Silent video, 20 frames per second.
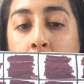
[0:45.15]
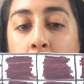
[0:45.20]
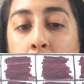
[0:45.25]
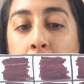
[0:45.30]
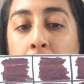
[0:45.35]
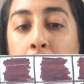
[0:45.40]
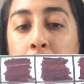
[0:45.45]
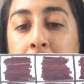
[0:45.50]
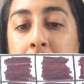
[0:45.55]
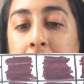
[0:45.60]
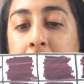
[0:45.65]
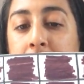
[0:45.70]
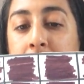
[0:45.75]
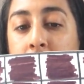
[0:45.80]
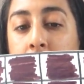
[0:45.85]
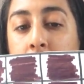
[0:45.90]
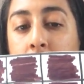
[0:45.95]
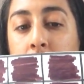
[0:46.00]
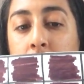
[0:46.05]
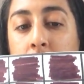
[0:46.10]
Where we had
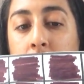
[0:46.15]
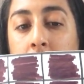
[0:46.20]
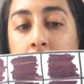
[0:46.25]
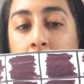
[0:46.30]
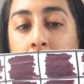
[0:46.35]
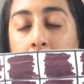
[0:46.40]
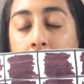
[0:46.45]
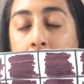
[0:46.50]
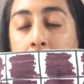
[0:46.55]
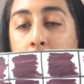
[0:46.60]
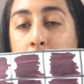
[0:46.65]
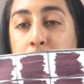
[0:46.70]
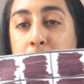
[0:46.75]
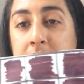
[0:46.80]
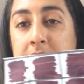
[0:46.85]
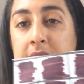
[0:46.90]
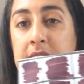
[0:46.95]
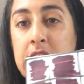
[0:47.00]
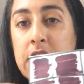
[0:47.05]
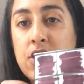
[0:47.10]
a look at how
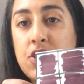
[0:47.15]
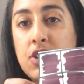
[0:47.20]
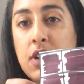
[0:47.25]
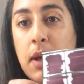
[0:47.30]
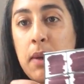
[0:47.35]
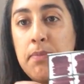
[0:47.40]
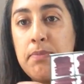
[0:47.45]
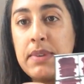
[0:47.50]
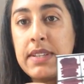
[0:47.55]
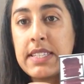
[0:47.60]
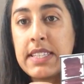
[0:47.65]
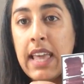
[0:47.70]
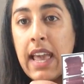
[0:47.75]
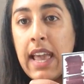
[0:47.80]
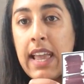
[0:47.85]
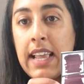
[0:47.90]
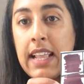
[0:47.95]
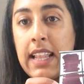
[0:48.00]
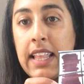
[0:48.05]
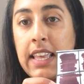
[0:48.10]
Miss Eesha and Miss
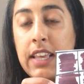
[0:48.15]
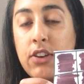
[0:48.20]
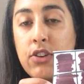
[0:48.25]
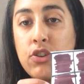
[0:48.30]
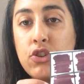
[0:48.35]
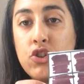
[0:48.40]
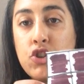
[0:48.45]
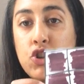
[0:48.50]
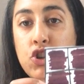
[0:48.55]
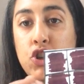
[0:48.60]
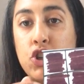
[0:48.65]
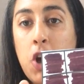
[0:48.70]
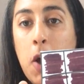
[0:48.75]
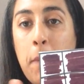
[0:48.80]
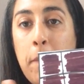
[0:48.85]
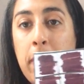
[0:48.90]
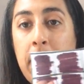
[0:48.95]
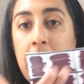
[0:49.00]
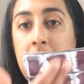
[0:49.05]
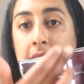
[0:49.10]
Kaylee could
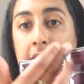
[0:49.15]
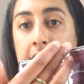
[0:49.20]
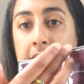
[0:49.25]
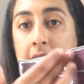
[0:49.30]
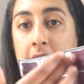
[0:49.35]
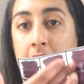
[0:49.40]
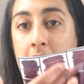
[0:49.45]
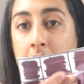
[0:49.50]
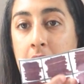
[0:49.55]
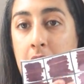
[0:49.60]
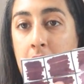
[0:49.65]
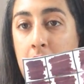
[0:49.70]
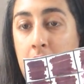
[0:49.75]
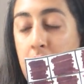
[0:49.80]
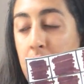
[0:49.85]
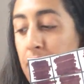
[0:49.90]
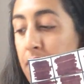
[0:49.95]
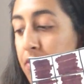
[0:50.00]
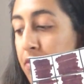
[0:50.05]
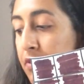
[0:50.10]
chop it in
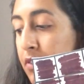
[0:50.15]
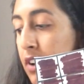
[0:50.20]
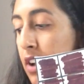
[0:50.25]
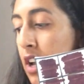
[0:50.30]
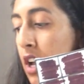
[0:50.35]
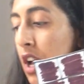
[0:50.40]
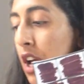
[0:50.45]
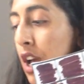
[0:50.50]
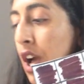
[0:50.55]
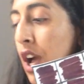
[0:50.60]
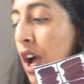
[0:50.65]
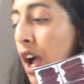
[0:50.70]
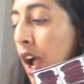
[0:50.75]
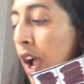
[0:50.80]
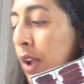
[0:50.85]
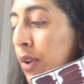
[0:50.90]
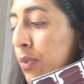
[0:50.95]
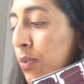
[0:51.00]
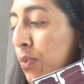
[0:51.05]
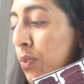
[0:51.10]
half.
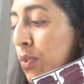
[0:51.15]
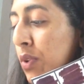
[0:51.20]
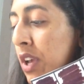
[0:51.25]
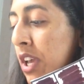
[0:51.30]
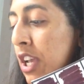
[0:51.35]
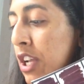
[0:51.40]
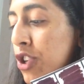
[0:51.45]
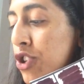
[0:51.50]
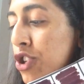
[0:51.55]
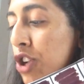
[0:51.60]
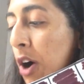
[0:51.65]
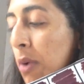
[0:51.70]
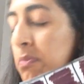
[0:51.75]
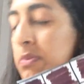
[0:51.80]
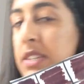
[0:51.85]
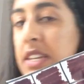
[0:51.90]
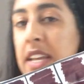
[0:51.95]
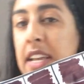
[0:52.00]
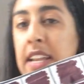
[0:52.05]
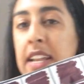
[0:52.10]
And we
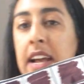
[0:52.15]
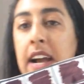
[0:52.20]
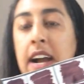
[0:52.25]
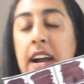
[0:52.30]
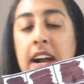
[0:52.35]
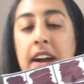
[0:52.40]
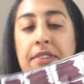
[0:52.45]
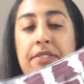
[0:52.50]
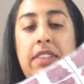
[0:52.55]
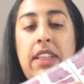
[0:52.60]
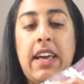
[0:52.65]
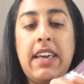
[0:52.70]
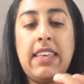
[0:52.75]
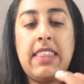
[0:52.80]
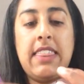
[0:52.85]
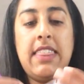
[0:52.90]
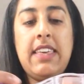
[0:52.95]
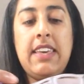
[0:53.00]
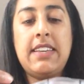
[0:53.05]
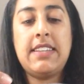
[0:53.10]
chopped it in half like
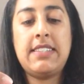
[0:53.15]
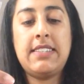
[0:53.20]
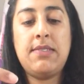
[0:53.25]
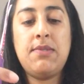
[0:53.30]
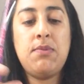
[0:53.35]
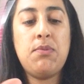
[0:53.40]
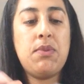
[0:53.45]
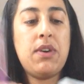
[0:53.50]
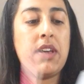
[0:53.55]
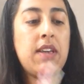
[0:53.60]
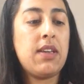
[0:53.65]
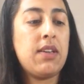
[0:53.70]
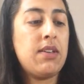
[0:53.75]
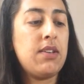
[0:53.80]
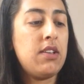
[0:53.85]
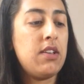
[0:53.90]
this, didn't we?